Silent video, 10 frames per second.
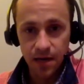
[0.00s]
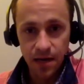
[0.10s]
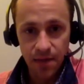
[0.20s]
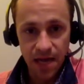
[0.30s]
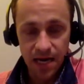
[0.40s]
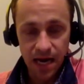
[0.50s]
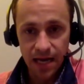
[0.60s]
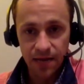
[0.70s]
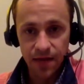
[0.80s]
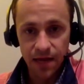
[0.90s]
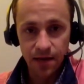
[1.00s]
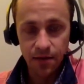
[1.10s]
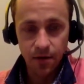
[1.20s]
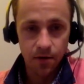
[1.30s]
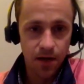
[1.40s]
bat an eye at that. I
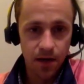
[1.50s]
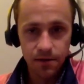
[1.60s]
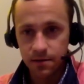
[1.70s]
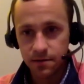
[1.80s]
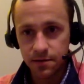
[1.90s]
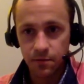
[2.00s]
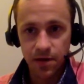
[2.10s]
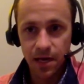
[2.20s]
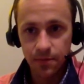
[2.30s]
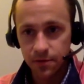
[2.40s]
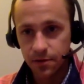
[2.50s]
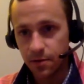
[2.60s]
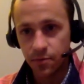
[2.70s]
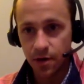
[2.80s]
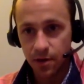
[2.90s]
thought, okay, you know, this is what happens. You
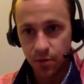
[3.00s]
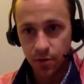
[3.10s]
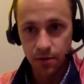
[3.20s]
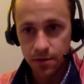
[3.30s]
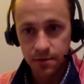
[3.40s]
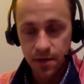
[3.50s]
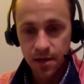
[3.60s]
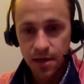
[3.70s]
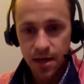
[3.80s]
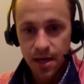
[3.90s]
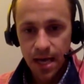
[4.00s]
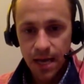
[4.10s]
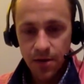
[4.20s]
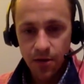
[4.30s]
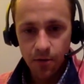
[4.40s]
get put on a pill. And I
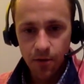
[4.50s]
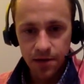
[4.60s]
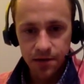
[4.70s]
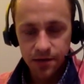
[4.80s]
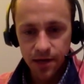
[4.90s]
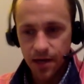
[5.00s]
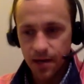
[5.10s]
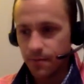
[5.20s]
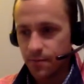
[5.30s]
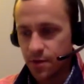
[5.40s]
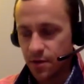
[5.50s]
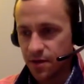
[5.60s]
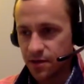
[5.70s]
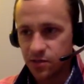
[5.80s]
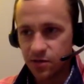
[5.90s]
mean, here I was, um, you know, I
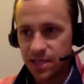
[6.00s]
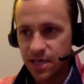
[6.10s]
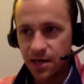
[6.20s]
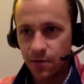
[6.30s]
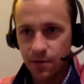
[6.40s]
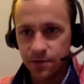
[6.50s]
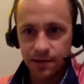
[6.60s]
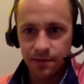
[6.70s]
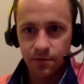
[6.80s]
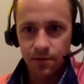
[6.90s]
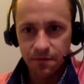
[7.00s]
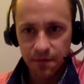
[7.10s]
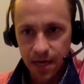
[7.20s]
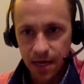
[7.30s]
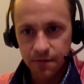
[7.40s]
think I started taking it when I was like
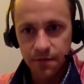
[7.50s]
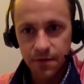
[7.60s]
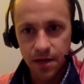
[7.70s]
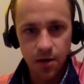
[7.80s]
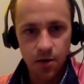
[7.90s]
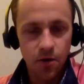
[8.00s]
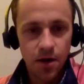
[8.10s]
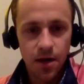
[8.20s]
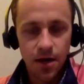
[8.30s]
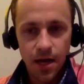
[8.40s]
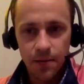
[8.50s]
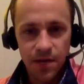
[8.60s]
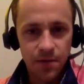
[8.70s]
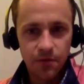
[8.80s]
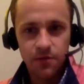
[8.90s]
twenty-five, you know, wow, I'm going
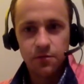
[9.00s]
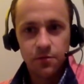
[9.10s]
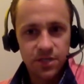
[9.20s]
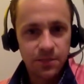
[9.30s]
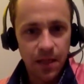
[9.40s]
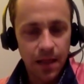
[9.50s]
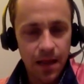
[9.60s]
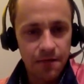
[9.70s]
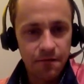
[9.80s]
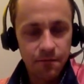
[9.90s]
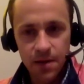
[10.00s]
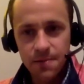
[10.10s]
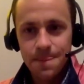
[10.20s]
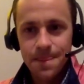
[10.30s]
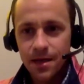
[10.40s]
to be on this for the rest of my life. But,
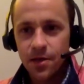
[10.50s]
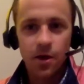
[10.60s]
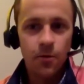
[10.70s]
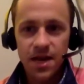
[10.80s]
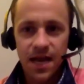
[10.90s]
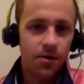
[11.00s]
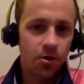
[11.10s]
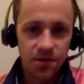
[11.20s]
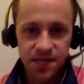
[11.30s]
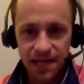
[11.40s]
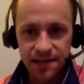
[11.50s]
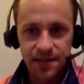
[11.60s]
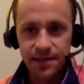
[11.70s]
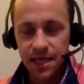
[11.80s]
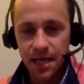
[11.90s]
you know, I went and had all the
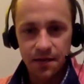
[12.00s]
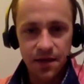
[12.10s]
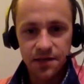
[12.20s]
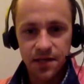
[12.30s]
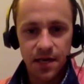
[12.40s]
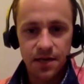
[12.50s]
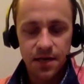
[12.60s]
testing done, and they said,